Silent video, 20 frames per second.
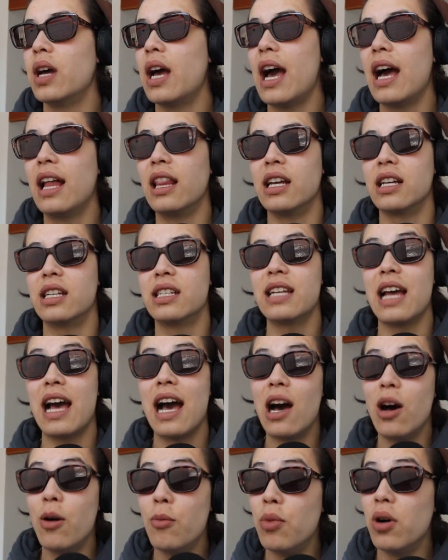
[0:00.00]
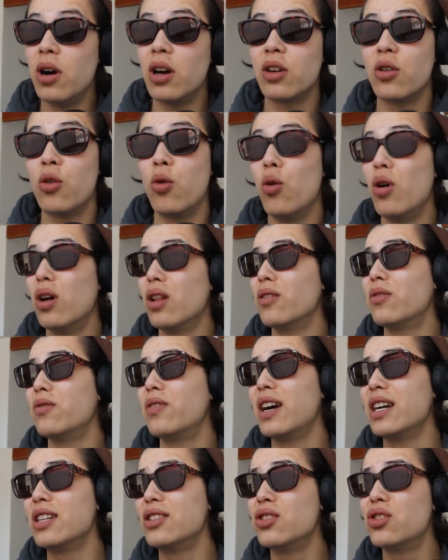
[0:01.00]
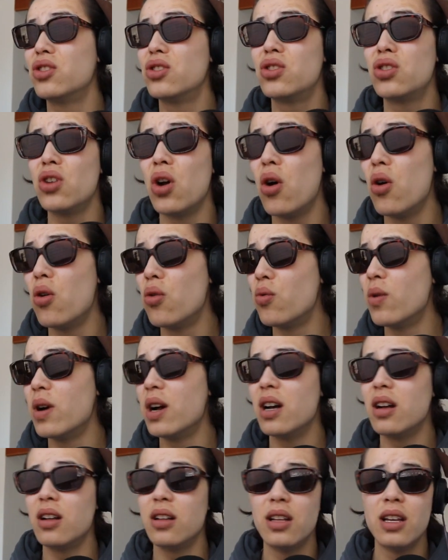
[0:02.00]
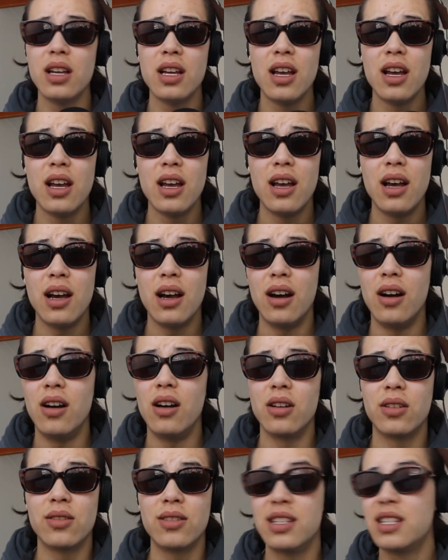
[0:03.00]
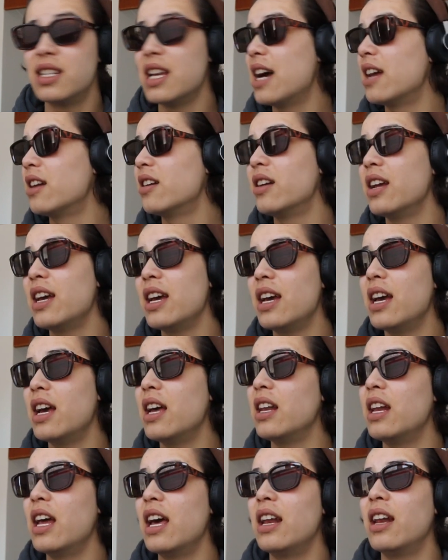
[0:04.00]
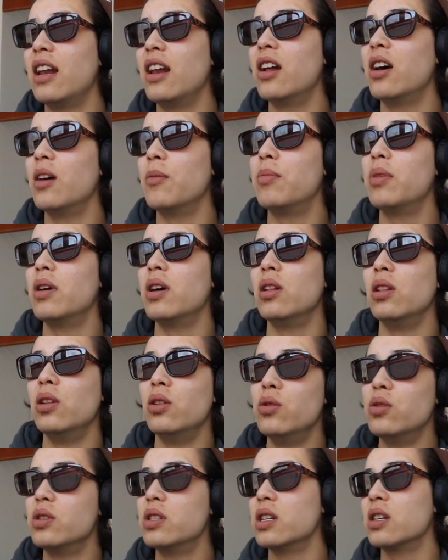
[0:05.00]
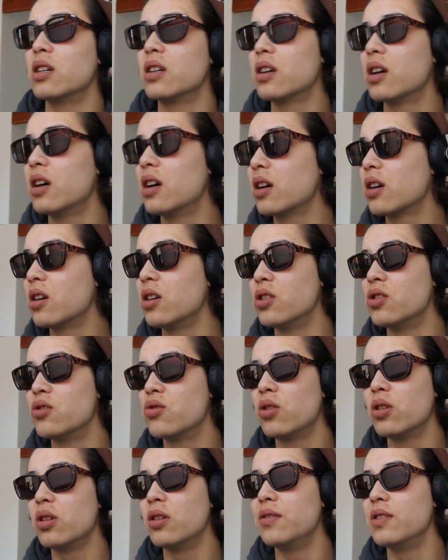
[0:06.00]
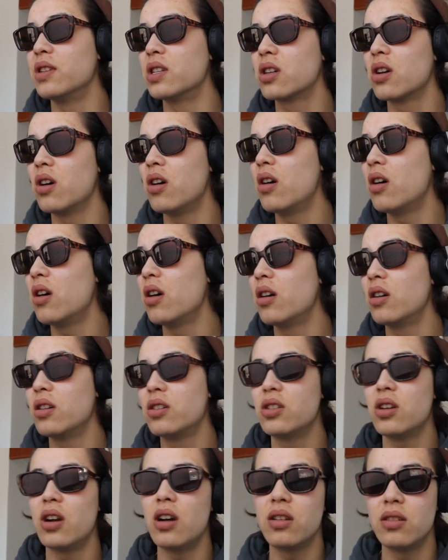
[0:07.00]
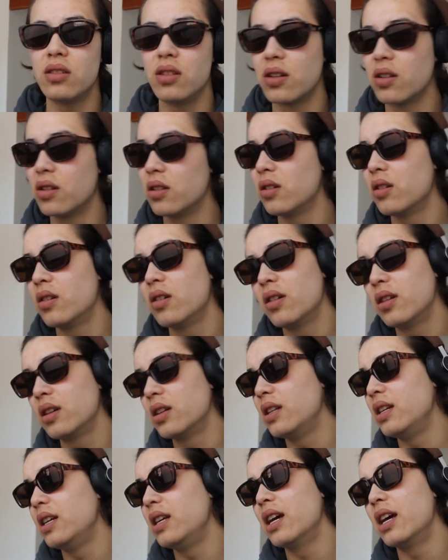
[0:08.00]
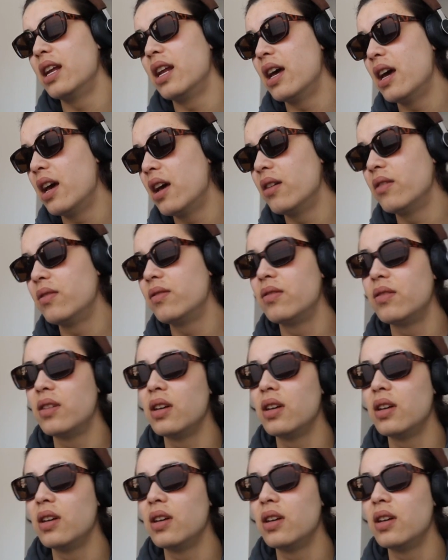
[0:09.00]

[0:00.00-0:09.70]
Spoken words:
Alex Albon qualified so well on Saturday and ended up losing control of his car. Charles Leclerc DNF.